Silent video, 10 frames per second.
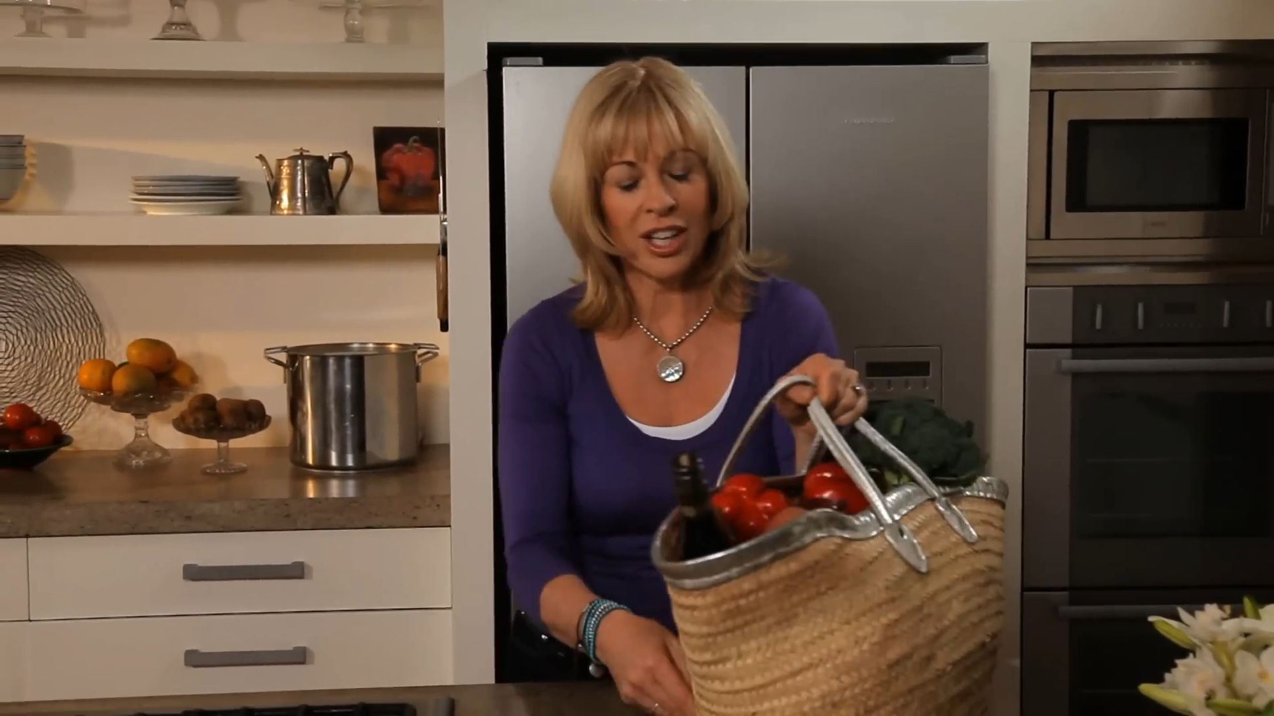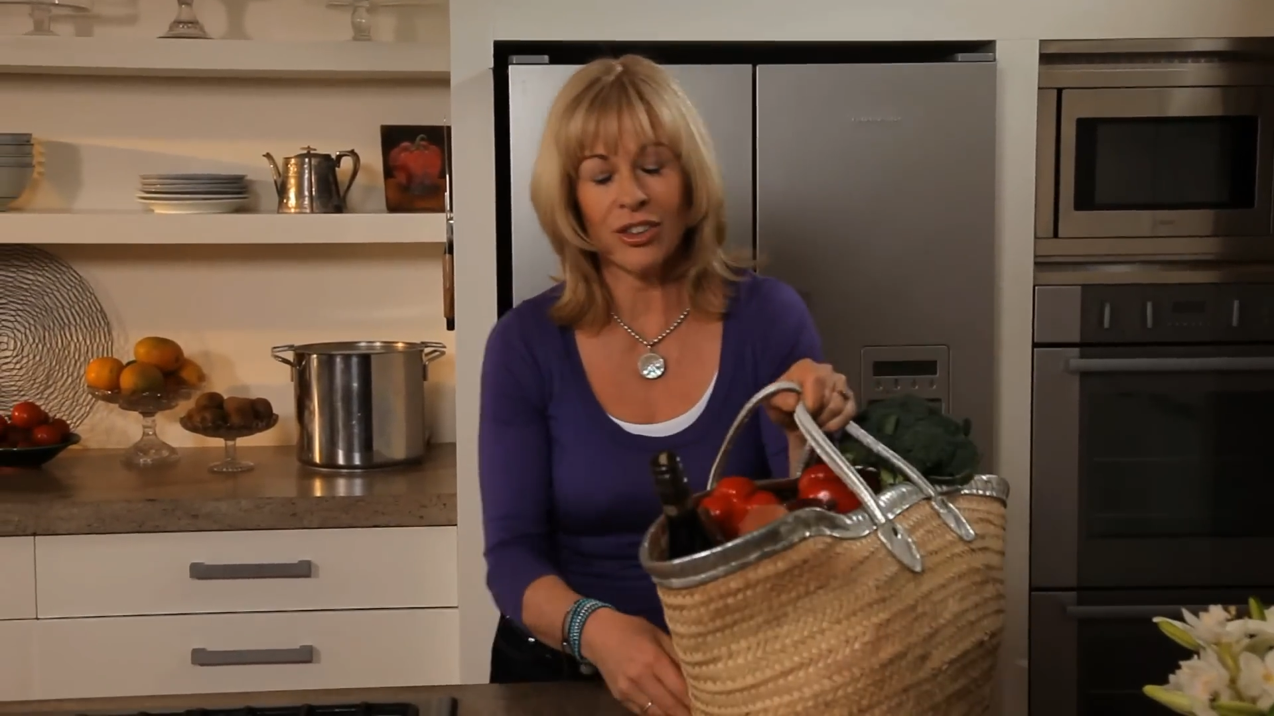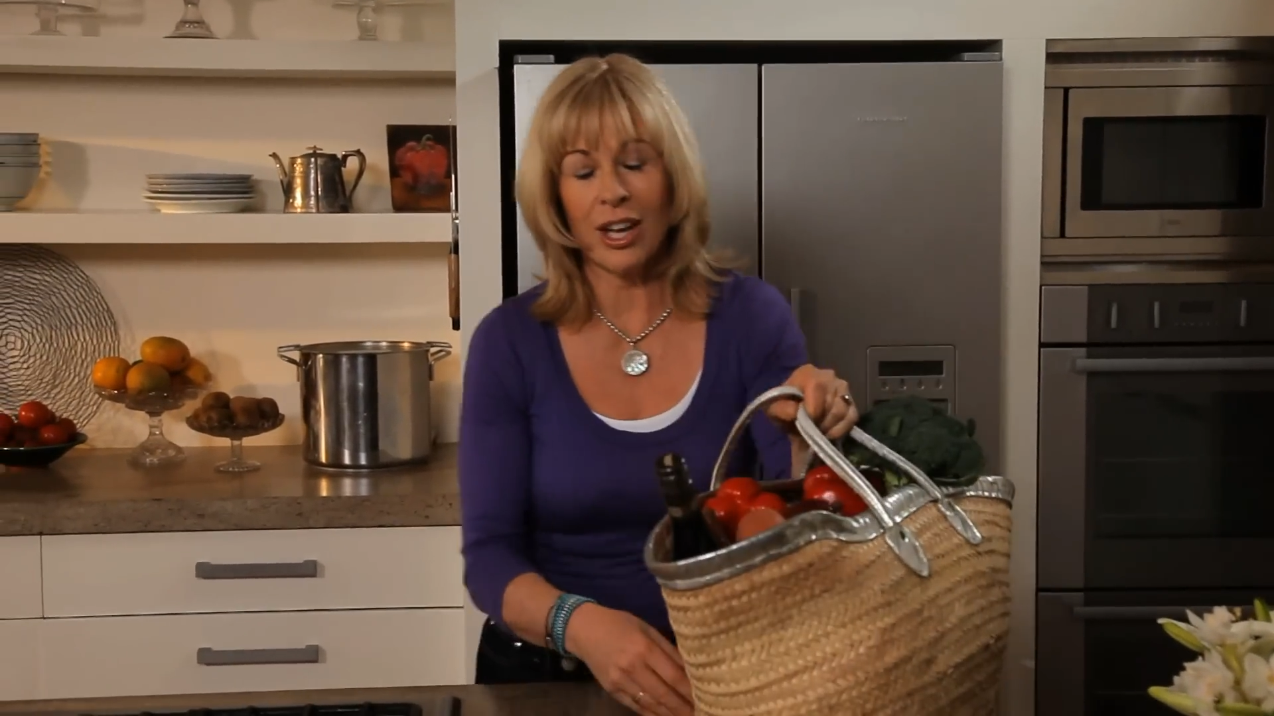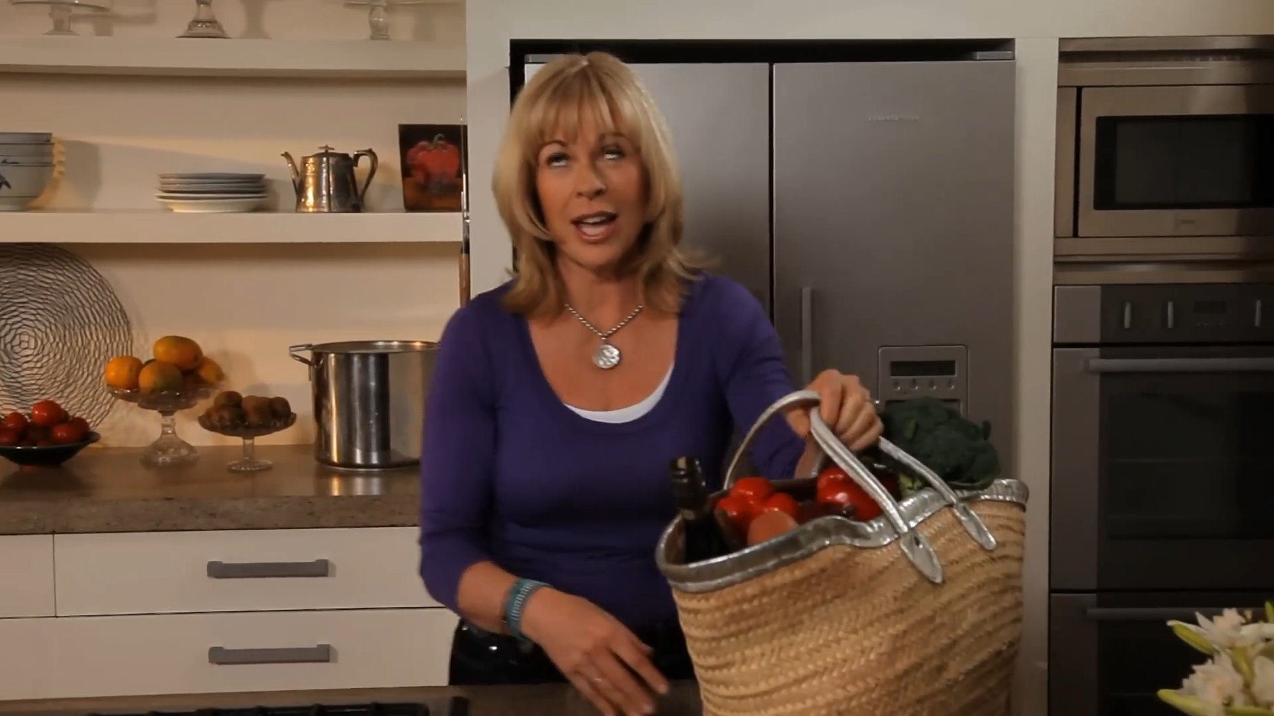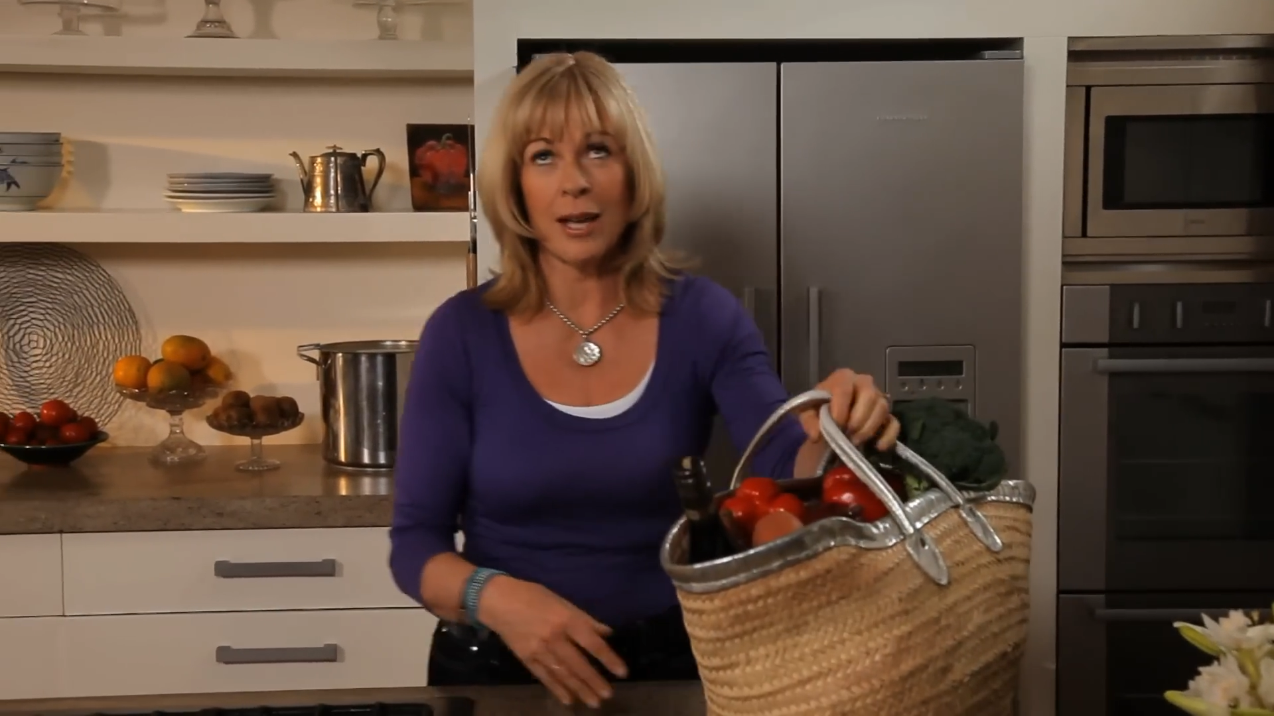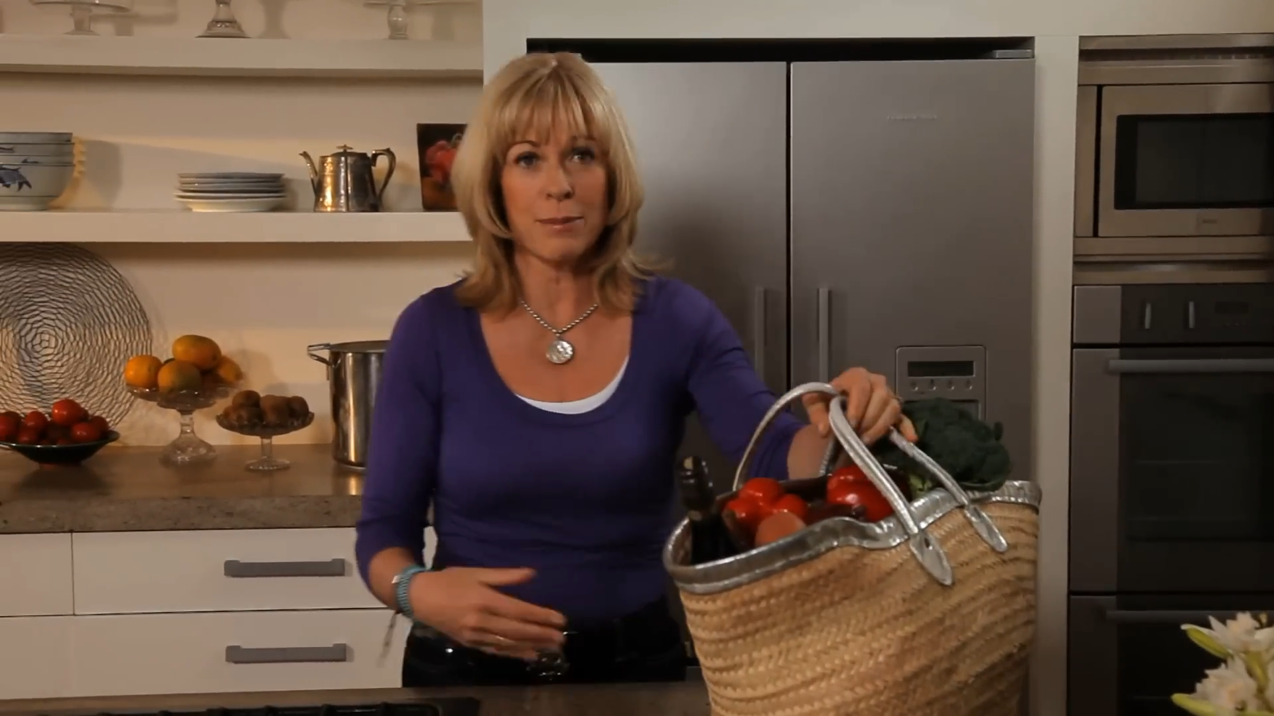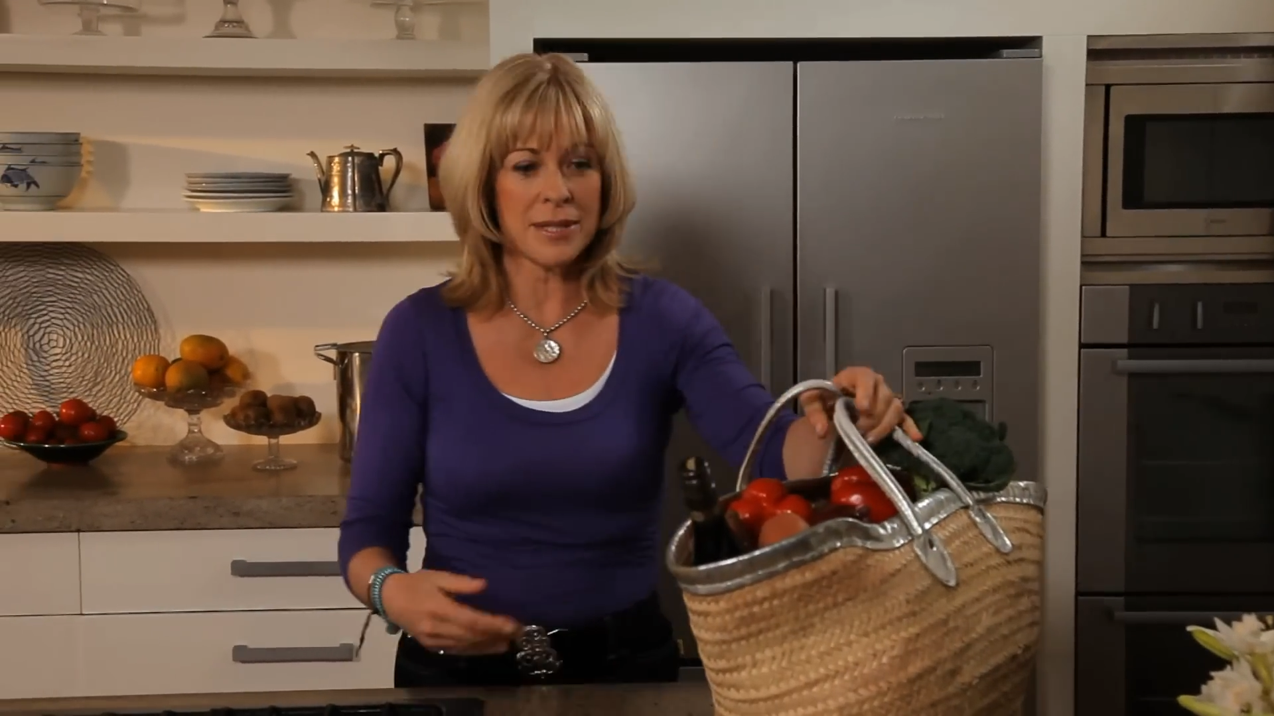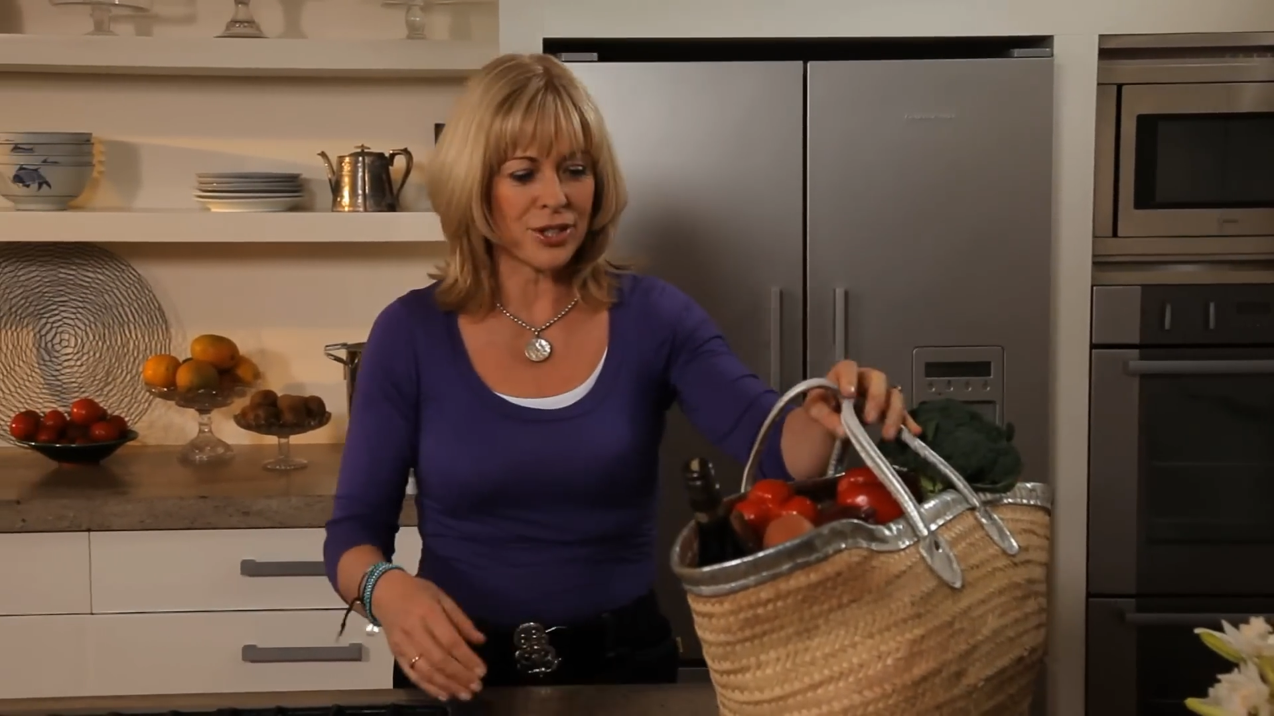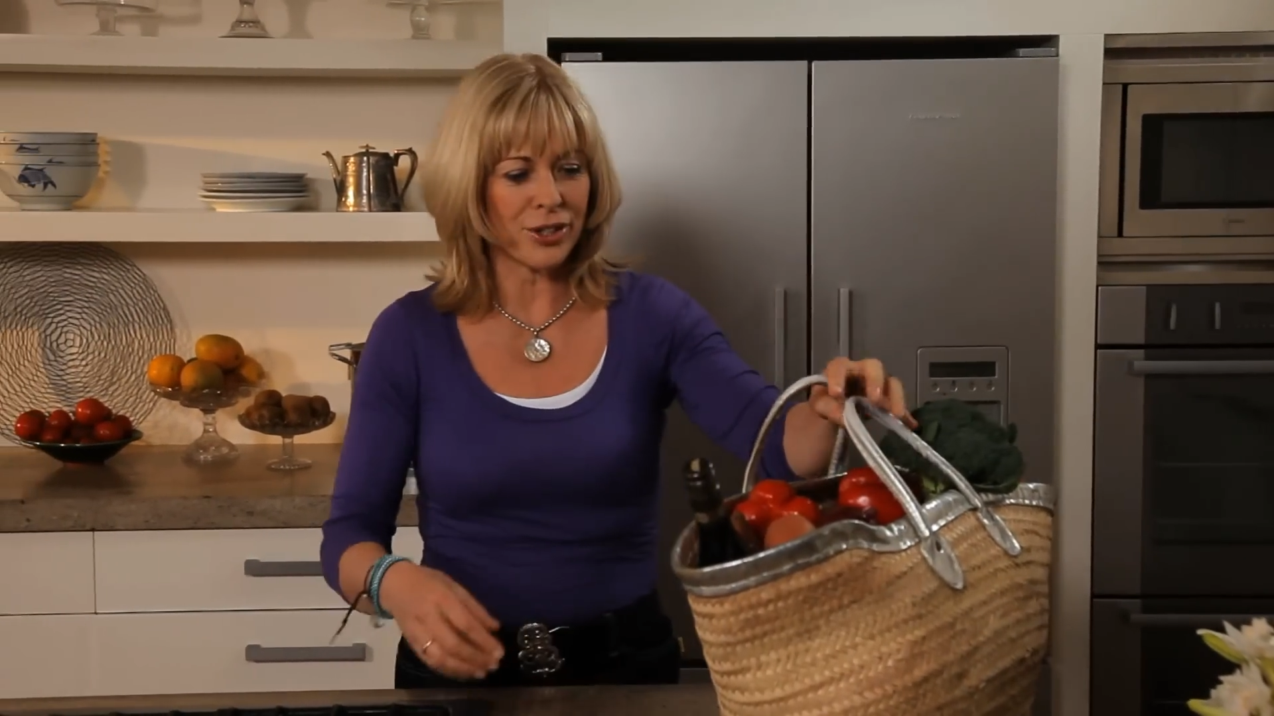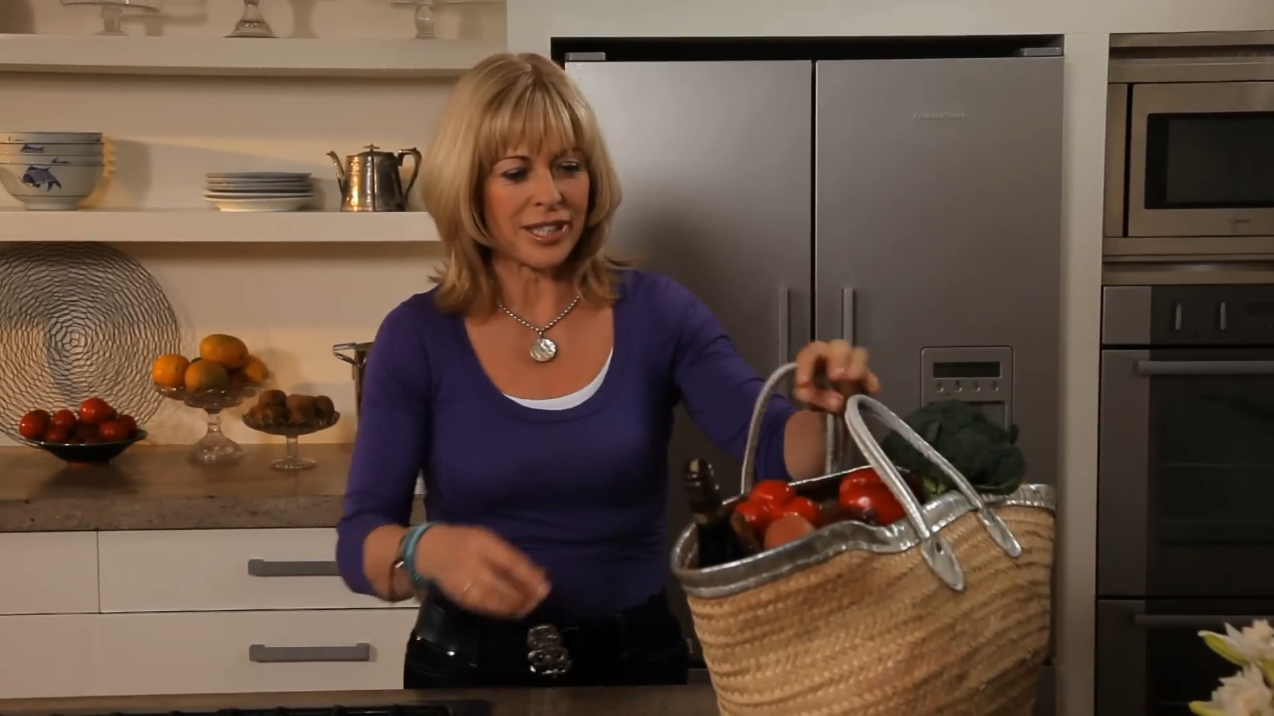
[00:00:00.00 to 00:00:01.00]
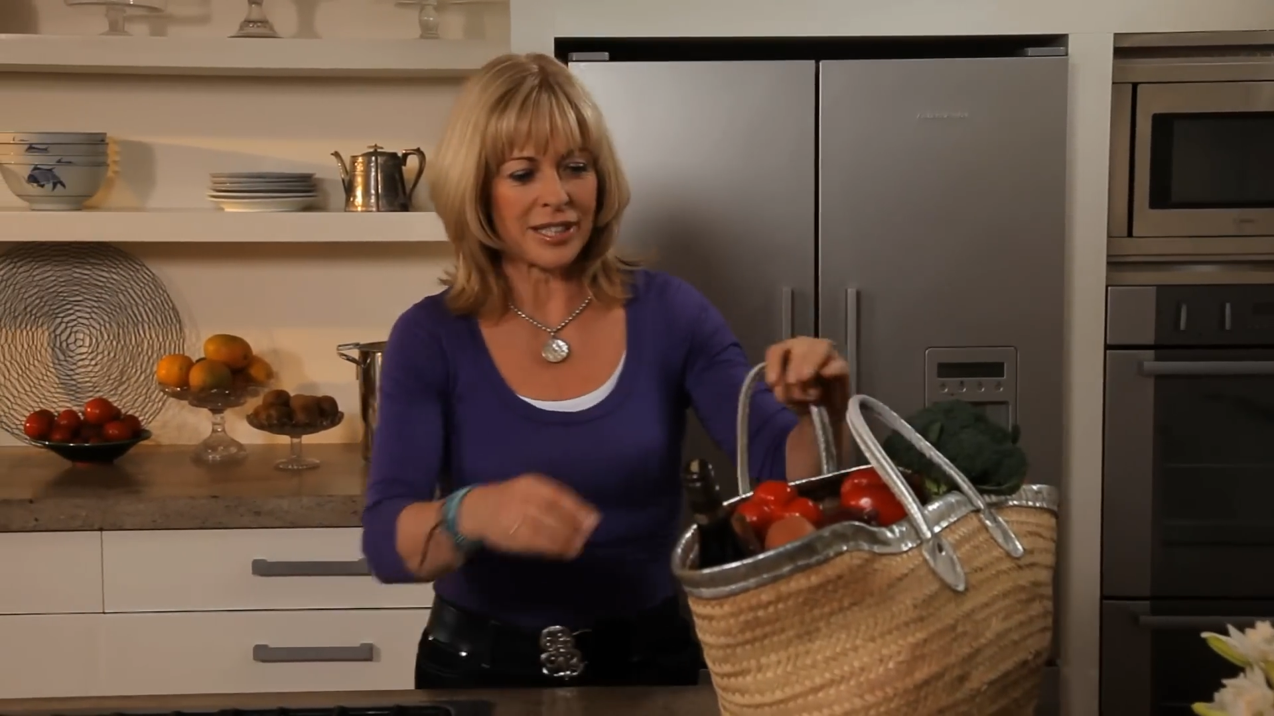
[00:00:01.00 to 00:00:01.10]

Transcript: and you're absolutely